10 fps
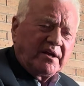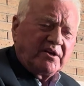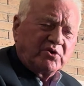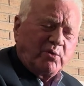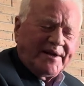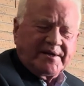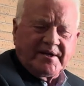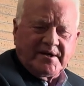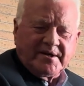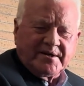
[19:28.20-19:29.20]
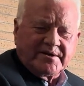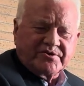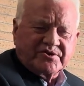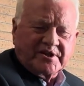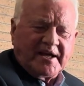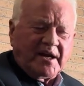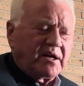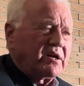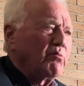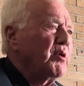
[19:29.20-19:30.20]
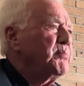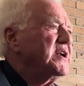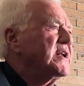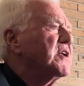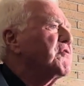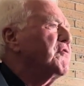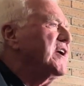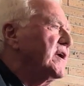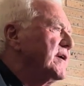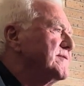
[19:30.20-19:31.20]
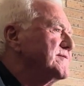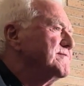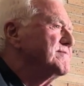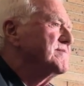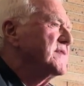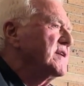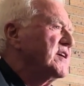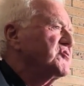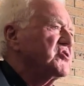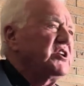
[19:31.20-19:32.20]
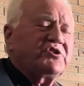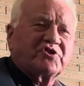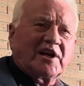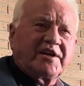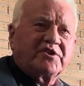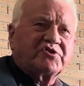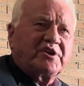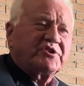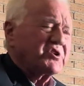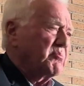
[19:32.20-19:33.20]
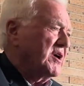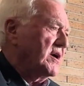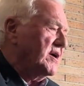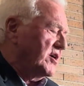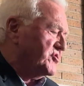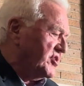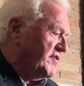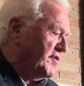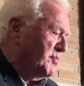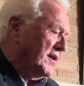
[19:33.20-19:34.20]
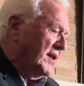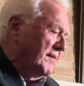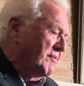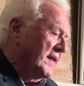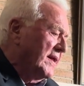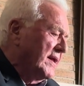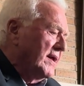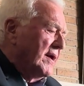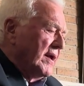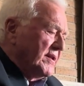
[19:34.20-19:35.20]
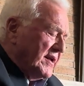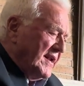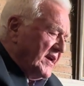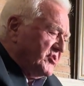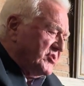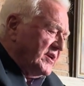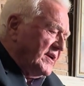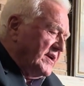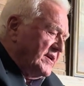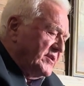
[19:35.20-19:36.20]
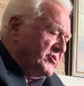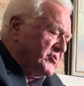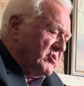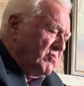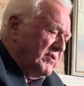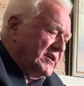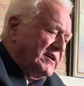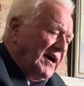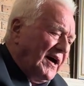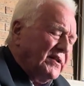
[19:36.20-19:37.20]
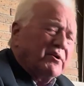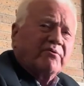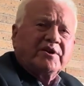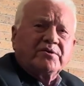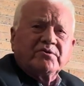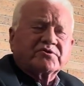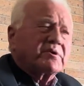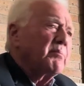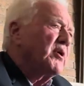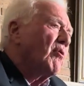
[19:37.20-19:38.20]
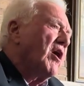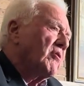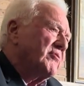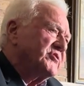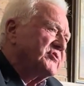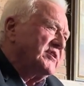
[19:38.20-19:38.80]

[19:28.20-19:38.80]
in 20 years, Canada will be debt-free. That's easily achievable. The next thing is, we gotta reduce the bureaucracy.